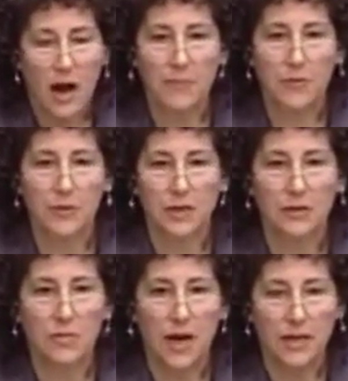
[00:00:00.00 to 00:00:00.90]
copper
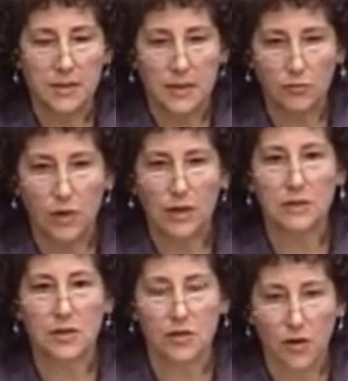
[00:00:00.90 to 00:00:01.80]
nickel mines that run
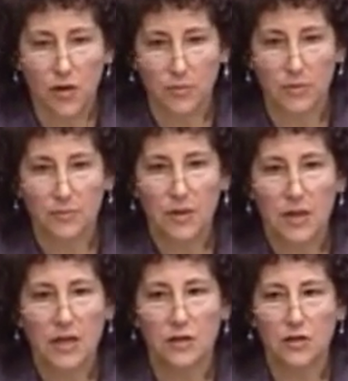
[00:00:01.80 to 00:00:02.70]
into trouble,
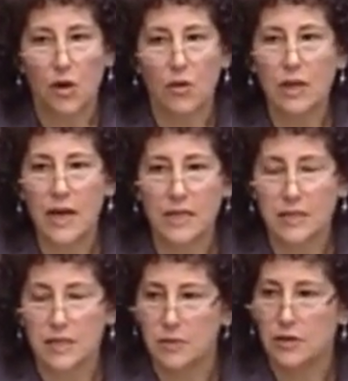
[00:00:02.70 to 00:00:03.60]
the total
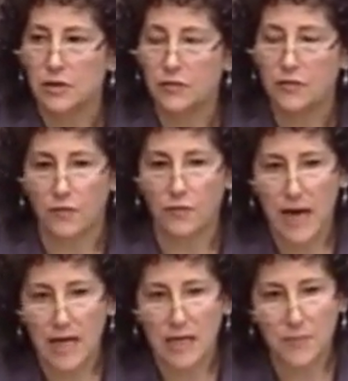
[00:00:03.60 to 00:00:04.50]
estimate of
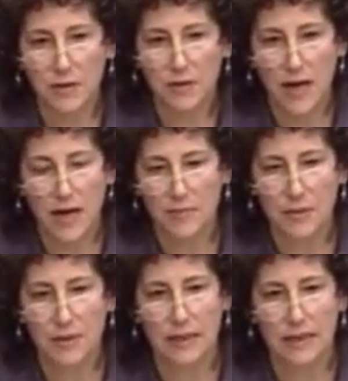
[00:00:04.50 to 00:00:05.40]
taxpayer
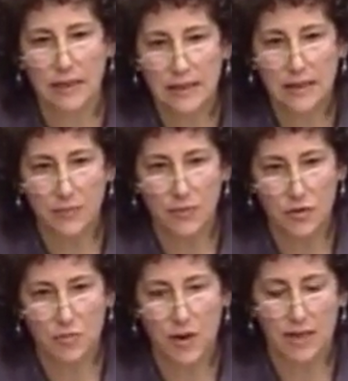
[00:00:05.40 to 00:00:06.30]
liability to clean up
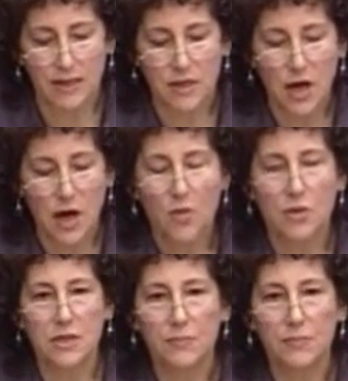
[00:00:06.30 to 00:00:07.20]
those mines
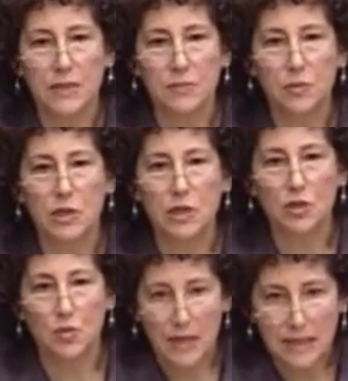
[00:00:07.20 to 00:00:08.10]
was someplace between
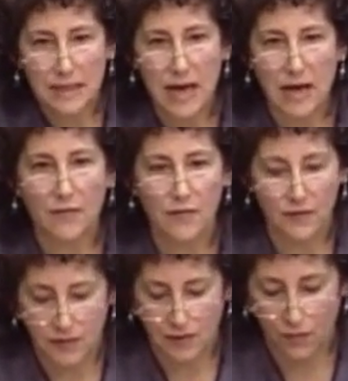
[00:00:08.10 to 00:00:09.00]
$20 and
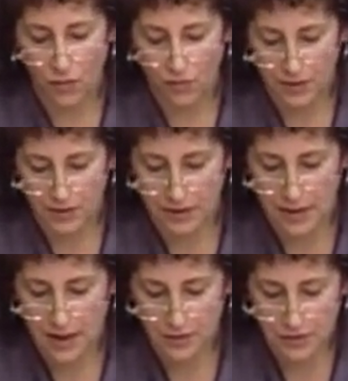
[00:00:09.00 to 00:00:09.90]
$54 billion.
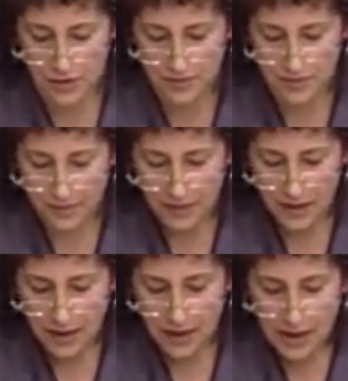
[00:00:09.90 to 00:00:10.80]

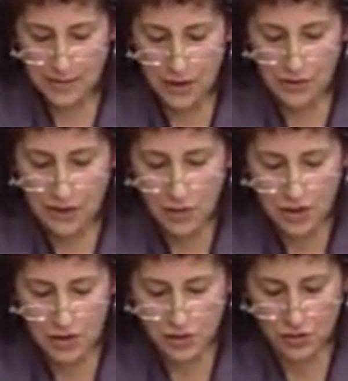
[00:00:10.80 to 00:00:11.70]
But I really
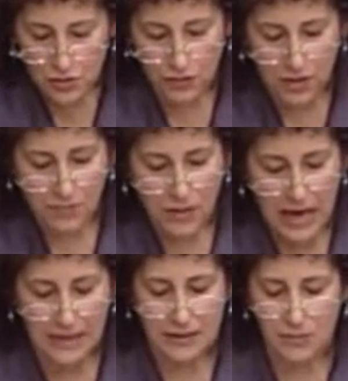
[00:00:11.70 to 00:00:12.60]
want to show you,
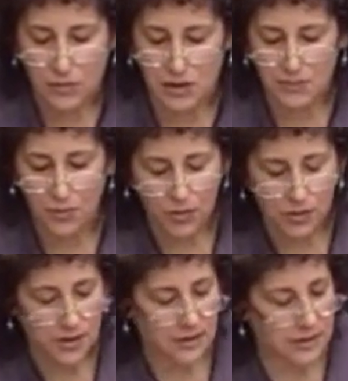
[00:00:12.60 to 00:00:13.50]
I think, the most
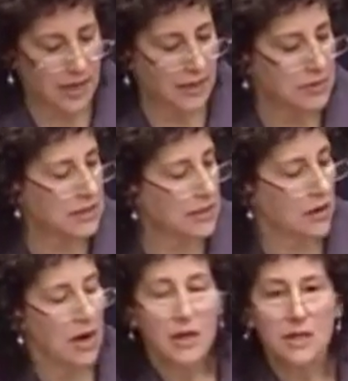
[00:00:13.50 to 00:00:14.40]
important documents
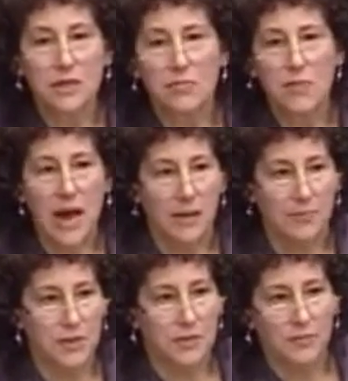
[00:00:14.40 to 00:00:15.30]
here. These are
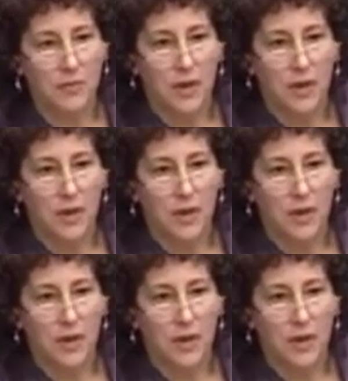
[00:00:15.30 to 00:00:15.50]
maps,